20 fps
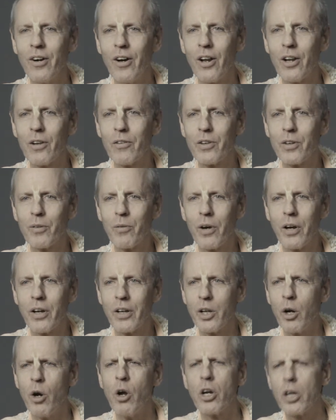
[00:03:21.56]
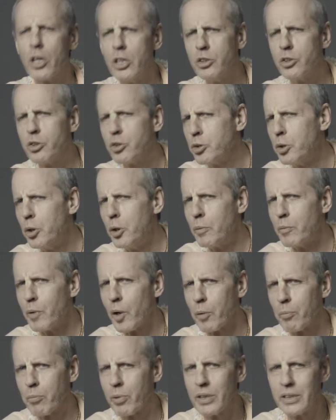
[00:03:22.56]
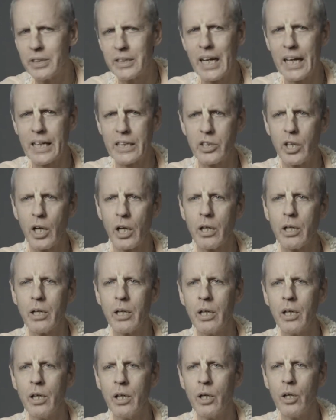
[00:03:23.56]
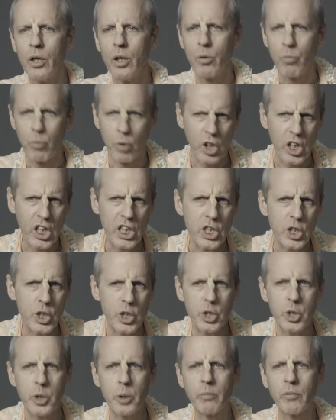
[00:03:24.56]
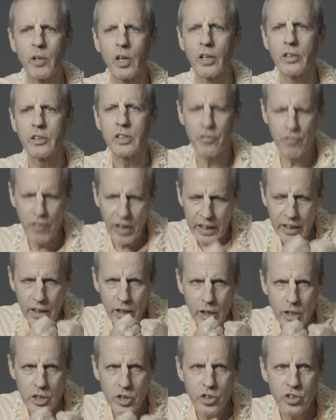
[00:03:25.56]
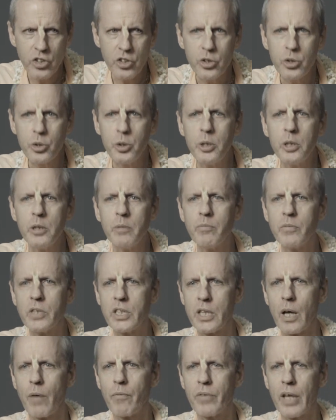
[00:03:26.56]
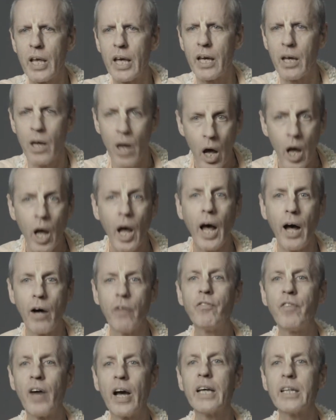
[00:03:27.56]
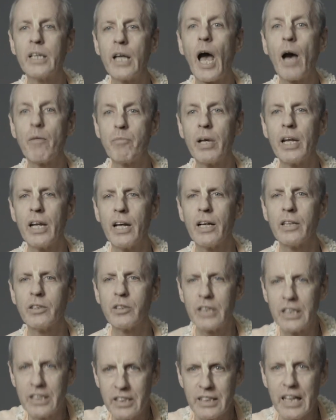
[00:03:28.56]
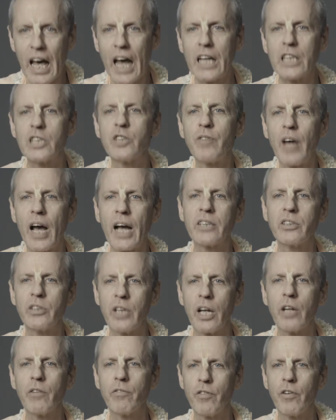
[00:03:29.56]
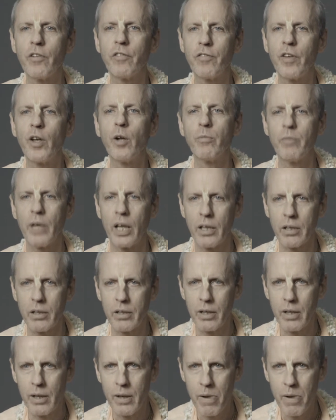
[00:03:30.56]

All over the world, consumer protection. We're consumers. If I can consume something, I'll find happiness and satisfaction and fulfillment.